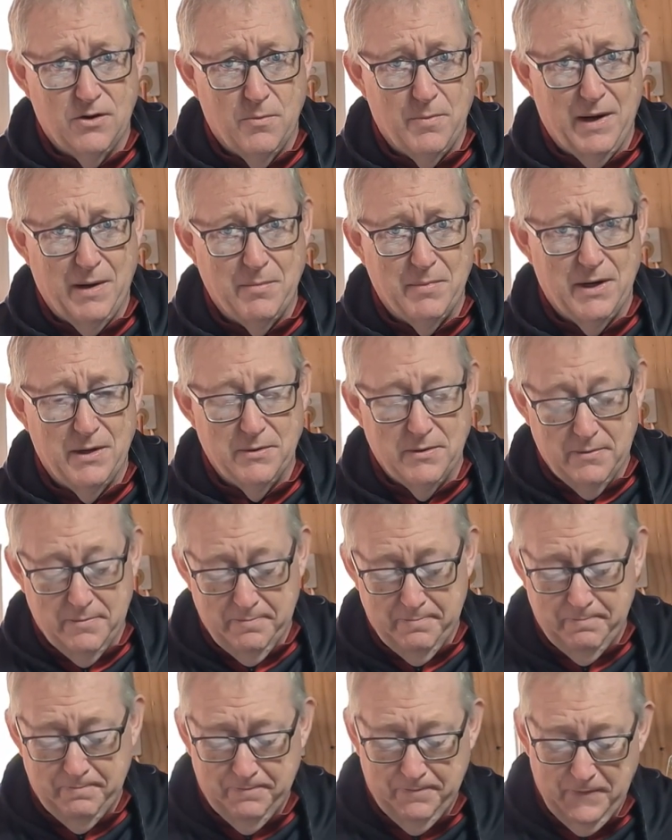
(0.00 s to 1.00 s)
compound bow
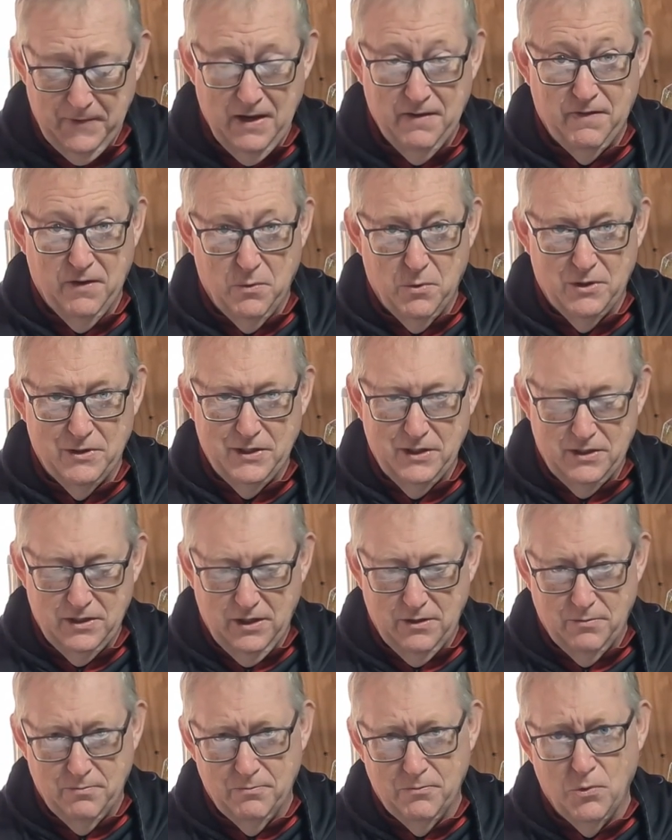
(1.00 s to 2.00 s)
if I wanted
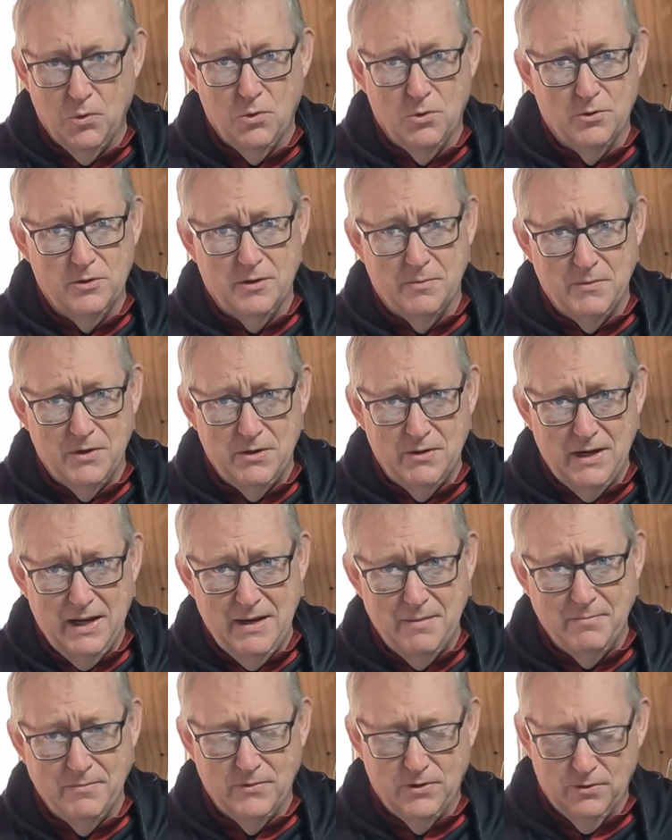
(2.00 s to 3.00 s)
to, or some new
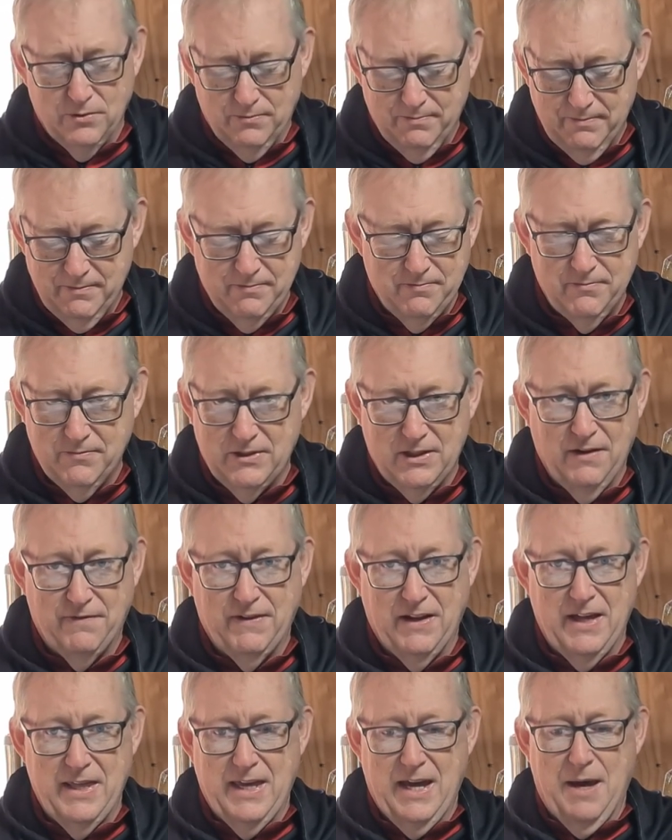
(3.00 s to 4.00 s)
limbs or
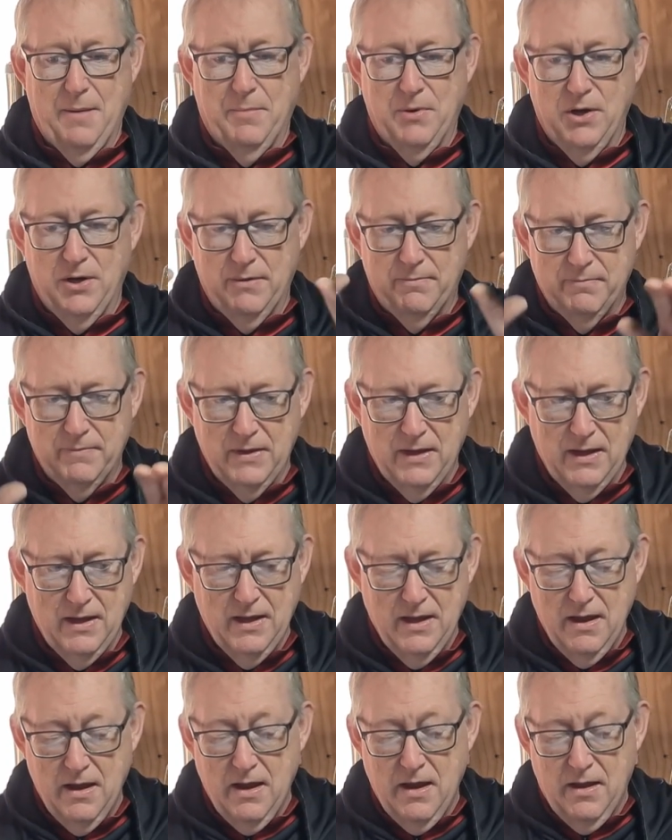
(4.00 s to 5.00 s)
stuff like that. But
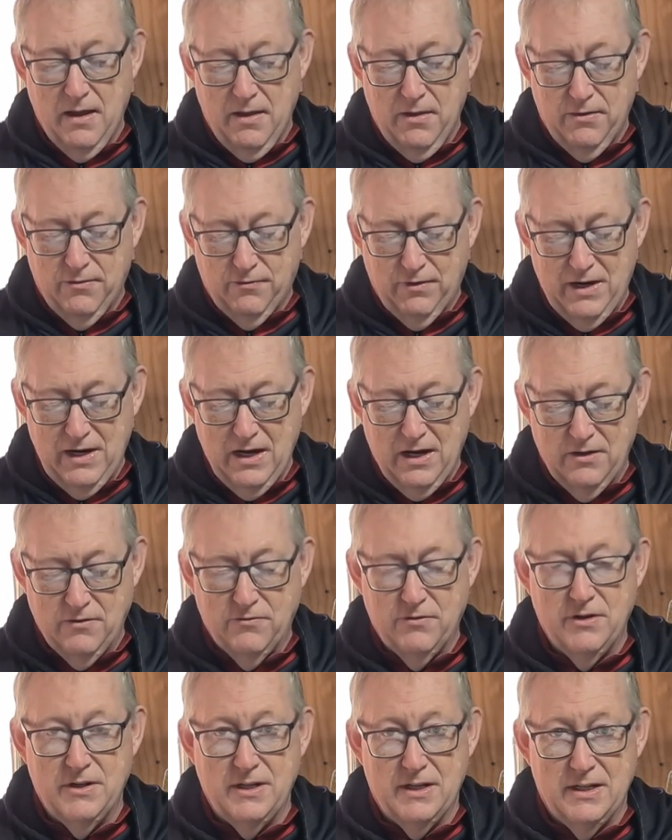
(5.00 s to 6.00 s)

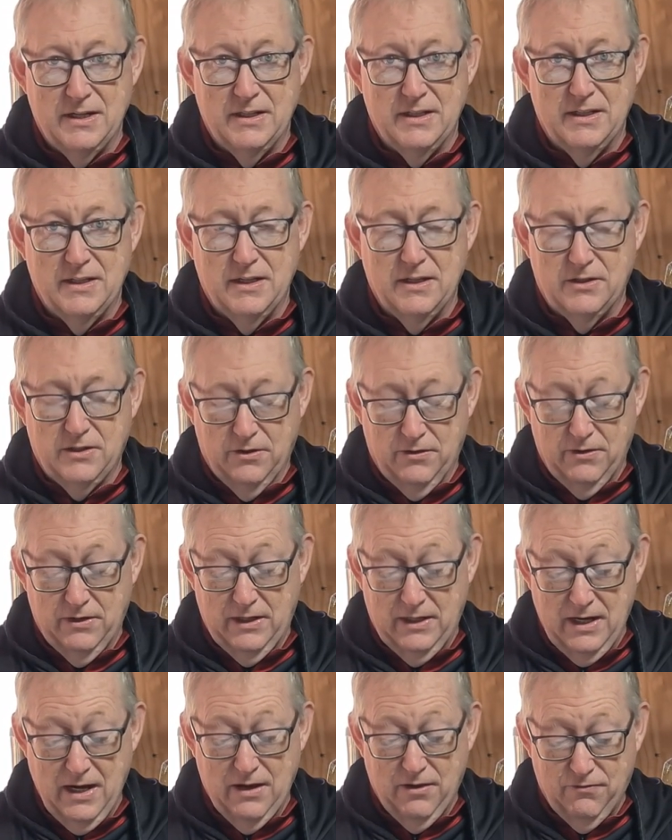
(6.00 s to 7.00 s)

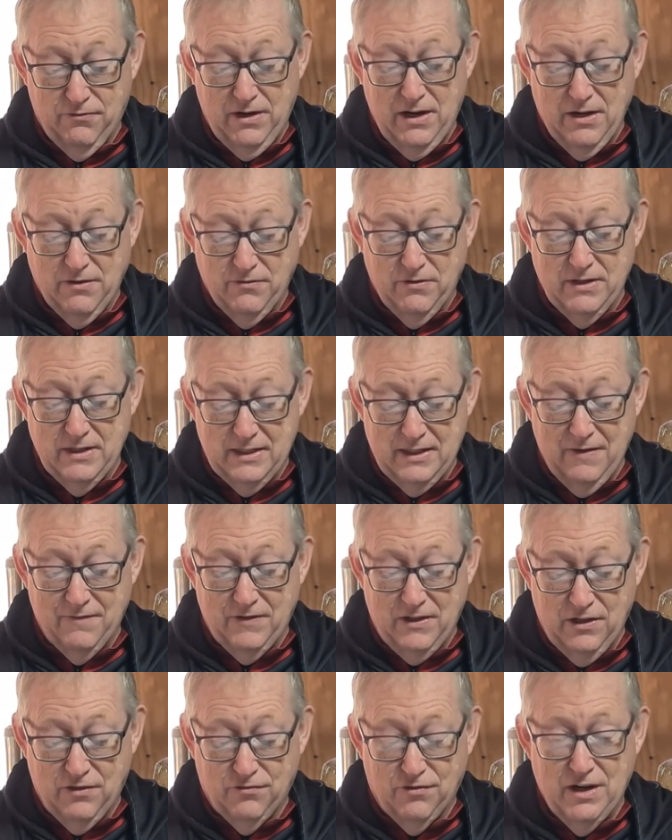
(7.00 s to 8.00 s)

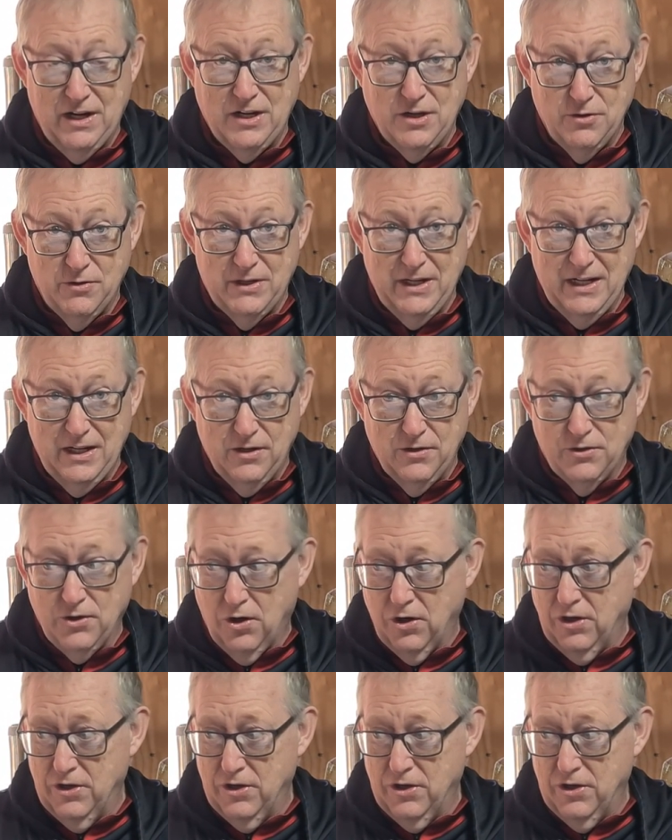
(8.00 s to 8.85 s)
373 New Zealand